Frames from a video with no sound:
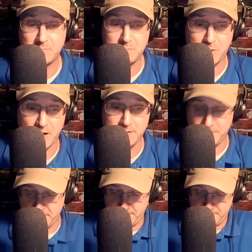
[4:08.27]
but
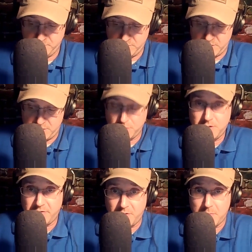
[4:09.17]
the two
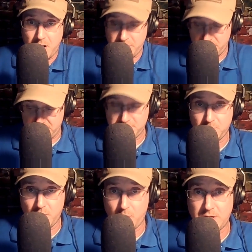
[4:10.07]
different mothers,
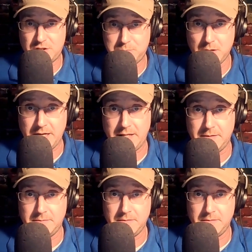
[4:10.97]
where we split,